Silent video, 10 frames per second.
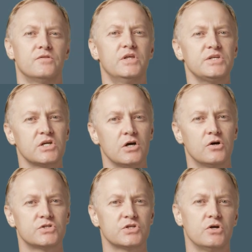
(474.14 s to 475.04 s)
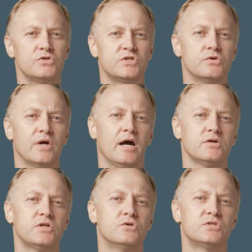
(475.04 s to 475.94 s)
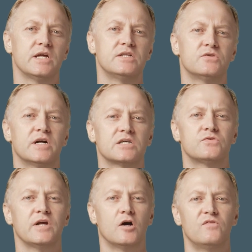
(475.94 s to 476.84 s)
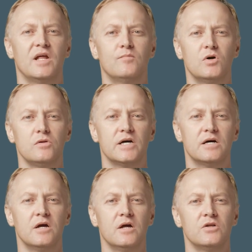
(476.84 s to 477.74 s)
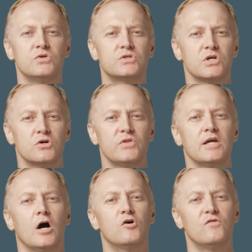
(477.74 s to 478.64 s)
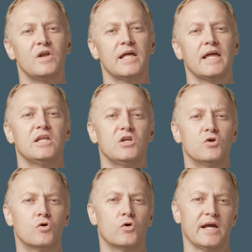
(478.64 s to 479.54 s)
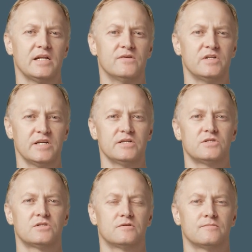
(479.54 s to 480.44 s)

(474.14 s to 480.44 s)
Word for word: This code shows you how to use the introductory overlay builder to show the overlay in your activities.